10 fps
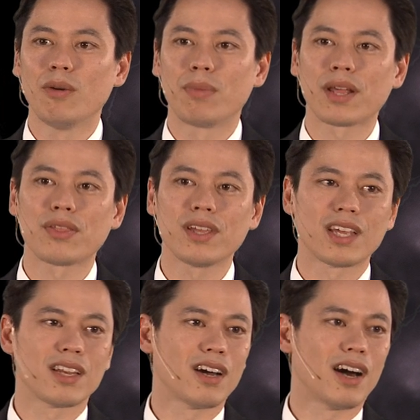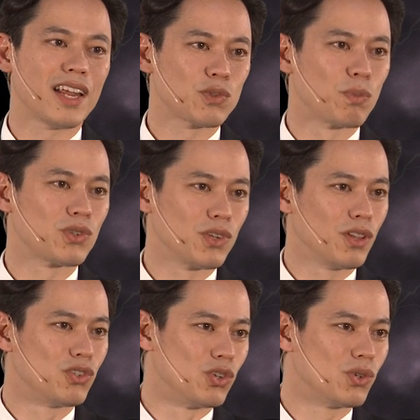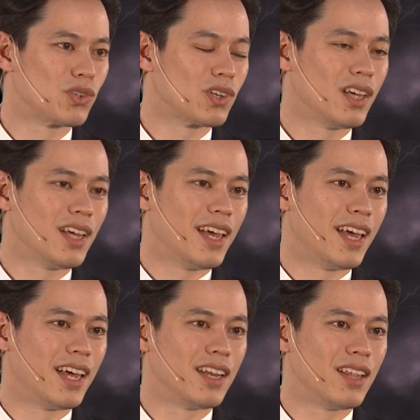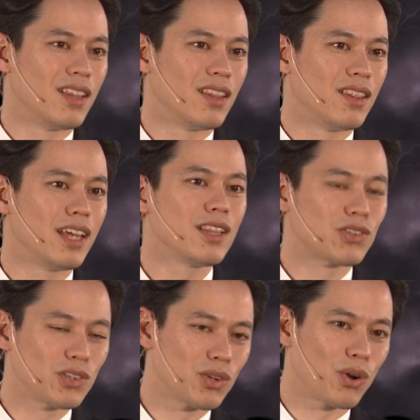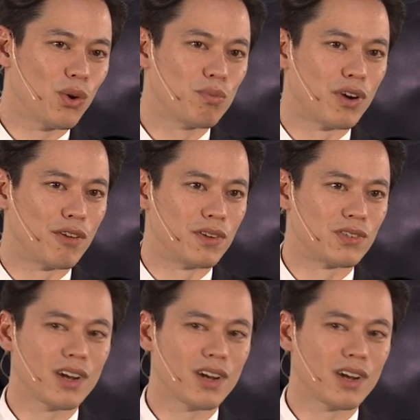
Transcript: But I think that God has mercy on the Jews, and they listen to their own prophets.